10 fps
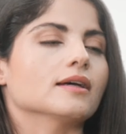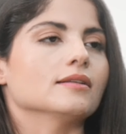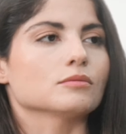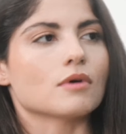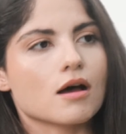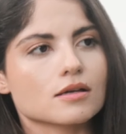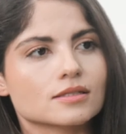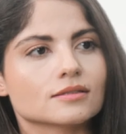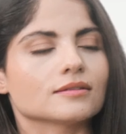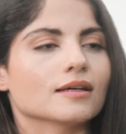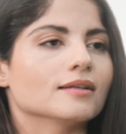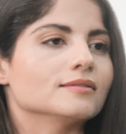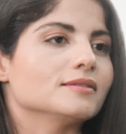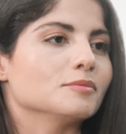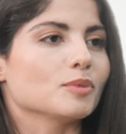and Rust
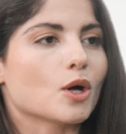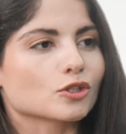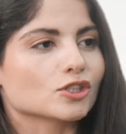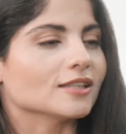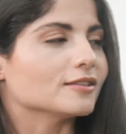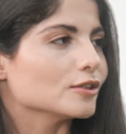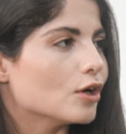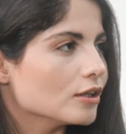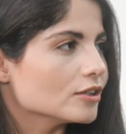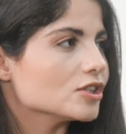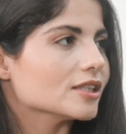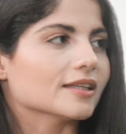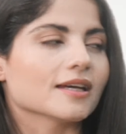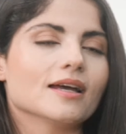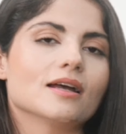and the blockchain technology.
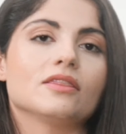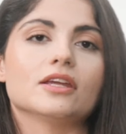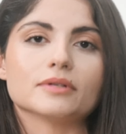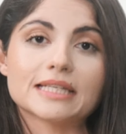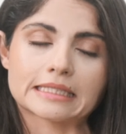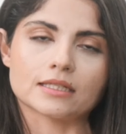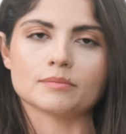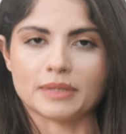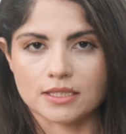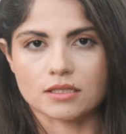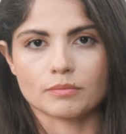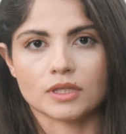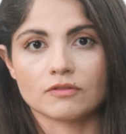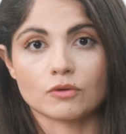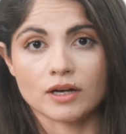Like there is going to be
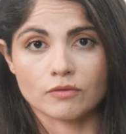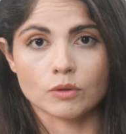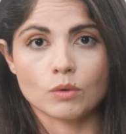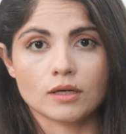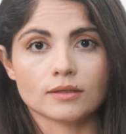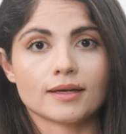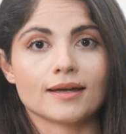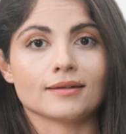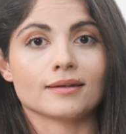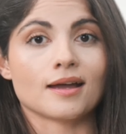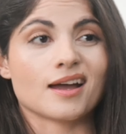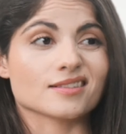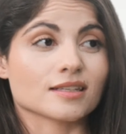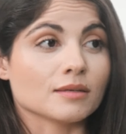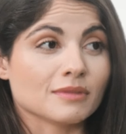something for everyone. And
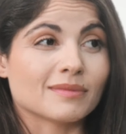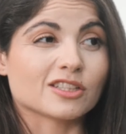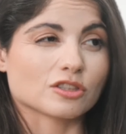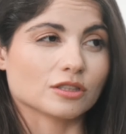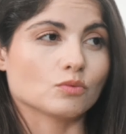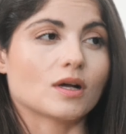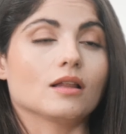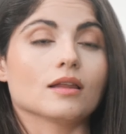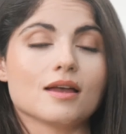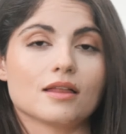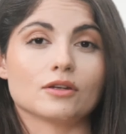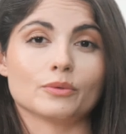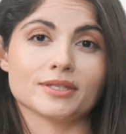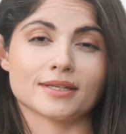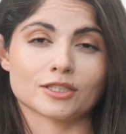as Amy mentioned as well, there
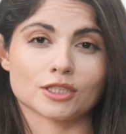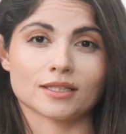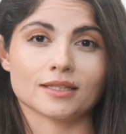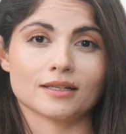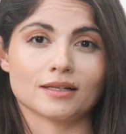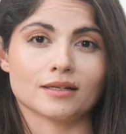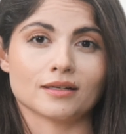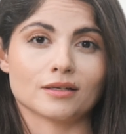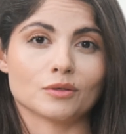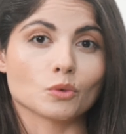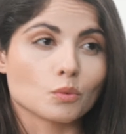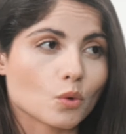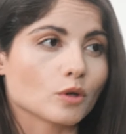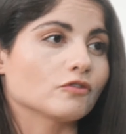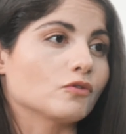is actually a
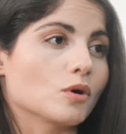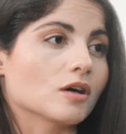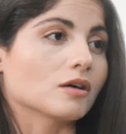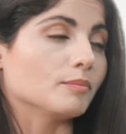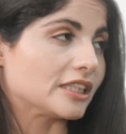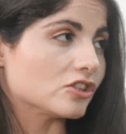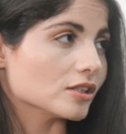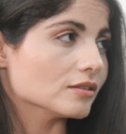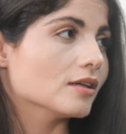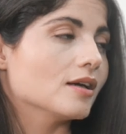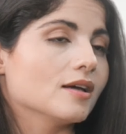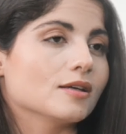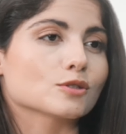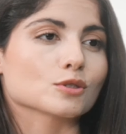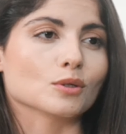reward for completion.
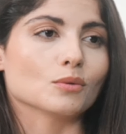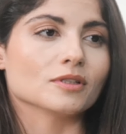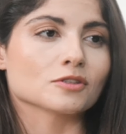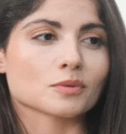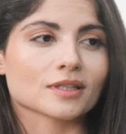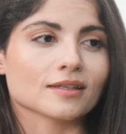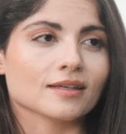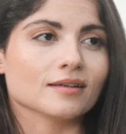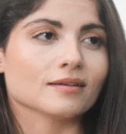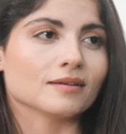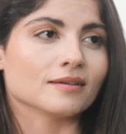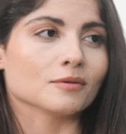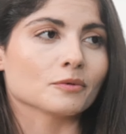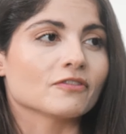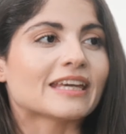So it's really,
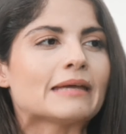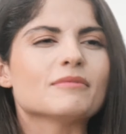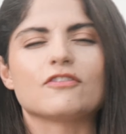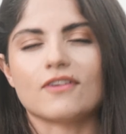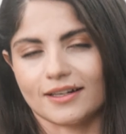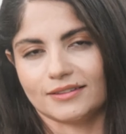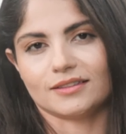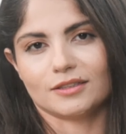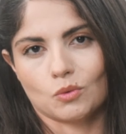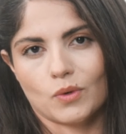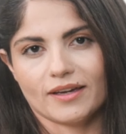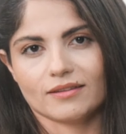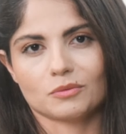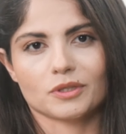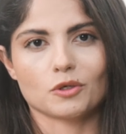we've gamified it in a way
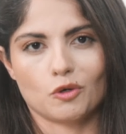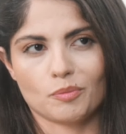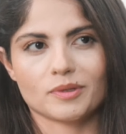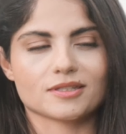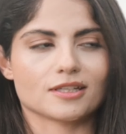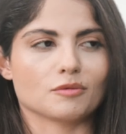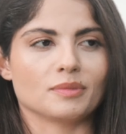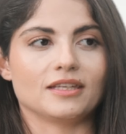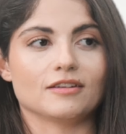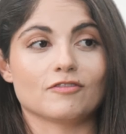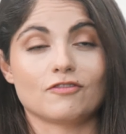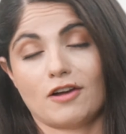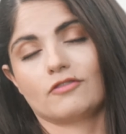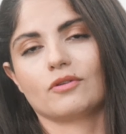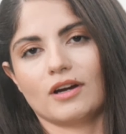that we hope is going to be
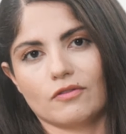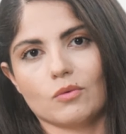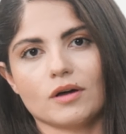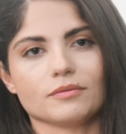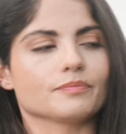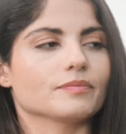fun for everyone.